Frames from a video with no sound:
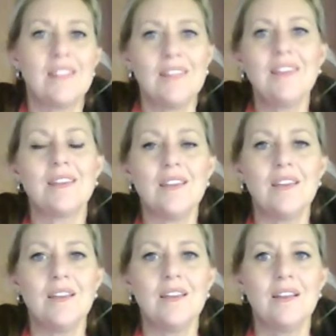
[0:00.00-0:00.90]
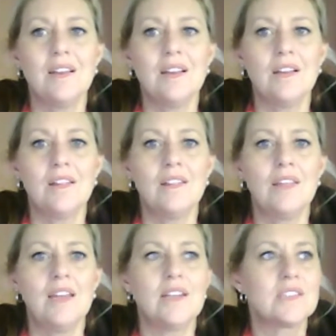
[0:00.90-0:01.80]
think
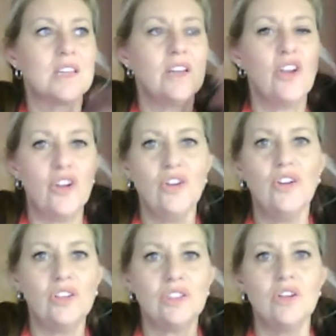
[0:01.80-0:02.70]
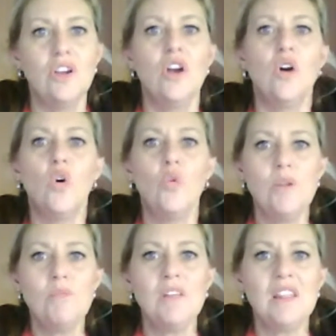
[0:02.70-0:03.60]
that it's going to hurt,
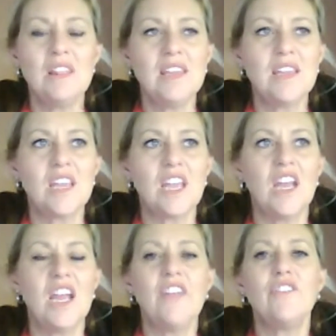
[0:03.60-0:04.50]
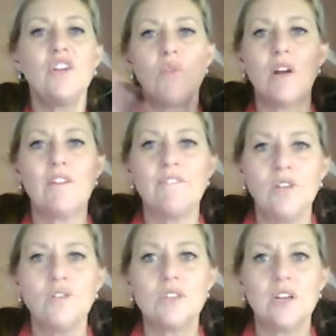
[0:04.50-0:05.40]
or women think everyone
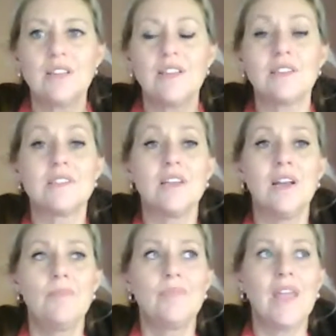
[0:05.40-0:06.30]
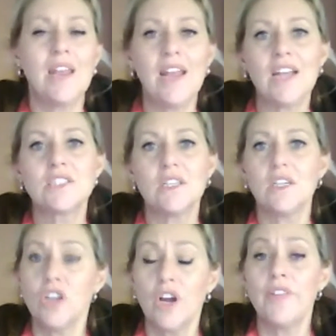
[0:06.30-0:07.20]
feels like this, and
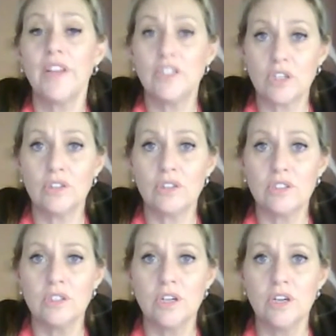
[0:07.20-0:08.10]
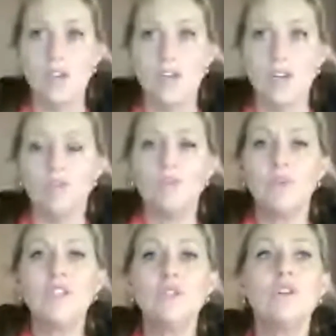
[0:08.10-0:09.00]
actually, no, they don't.
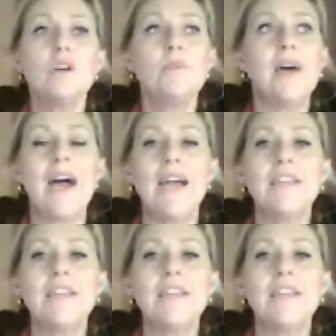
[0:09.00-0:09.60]
When we talk about